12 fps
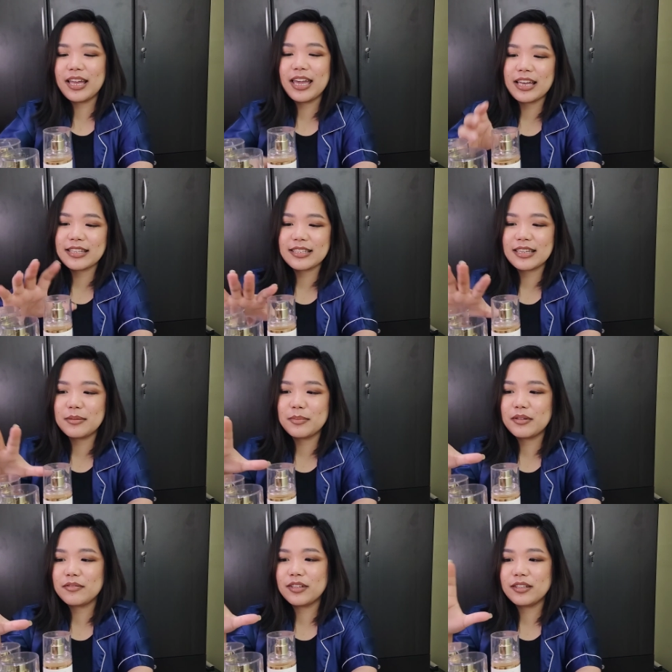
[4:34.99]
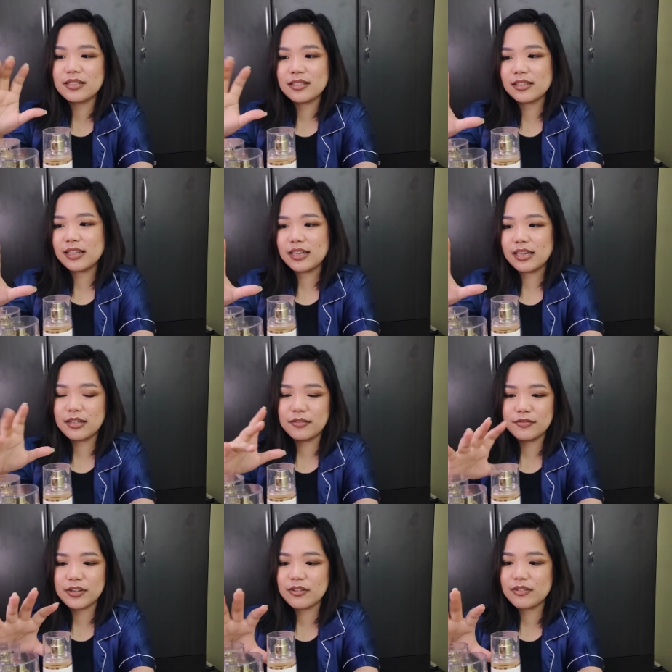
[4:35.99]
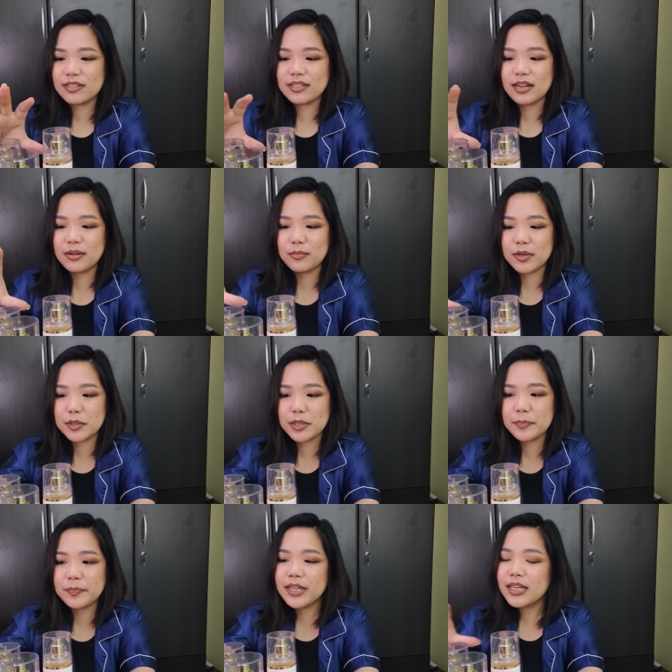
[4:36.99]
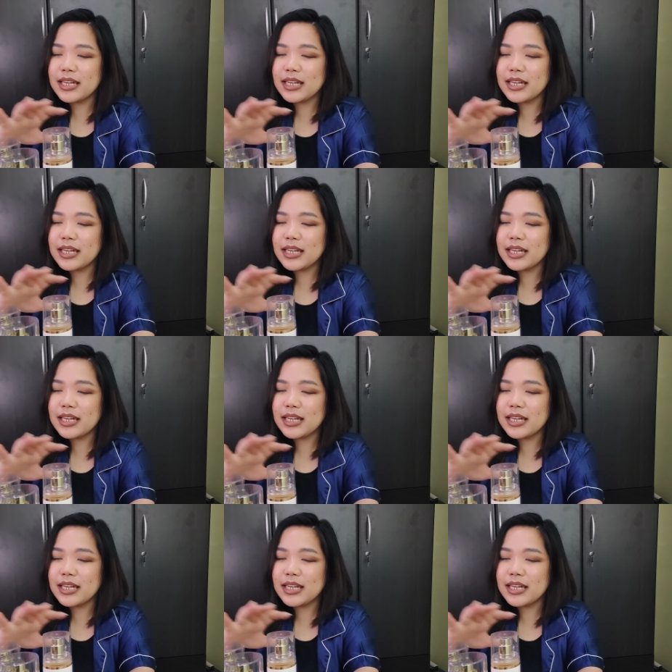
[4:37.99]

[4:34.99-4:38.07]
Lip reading: I ask him if he doesn't like any fragrance that I'm wearing.